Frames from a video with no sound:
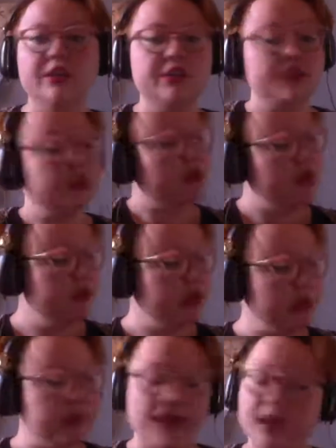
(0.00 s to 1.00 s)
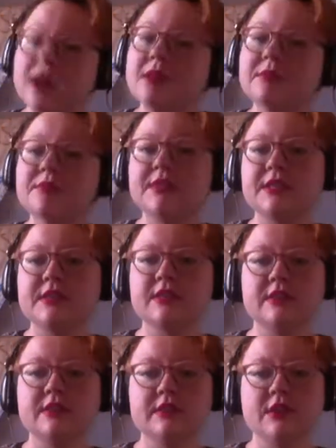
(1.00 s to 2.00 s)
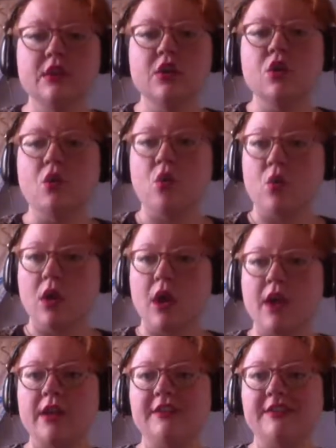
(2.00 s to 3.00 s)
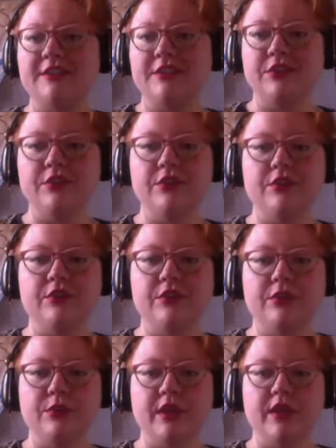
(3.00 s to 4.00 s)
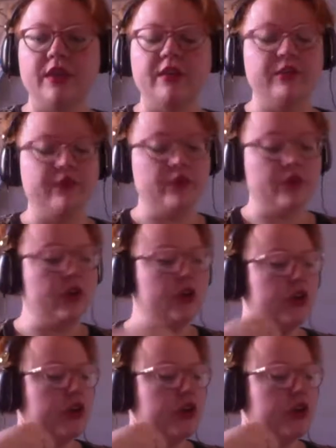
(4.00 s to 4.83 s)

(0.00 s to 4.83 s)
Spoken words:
So that becomes 1, 2, 3, 4,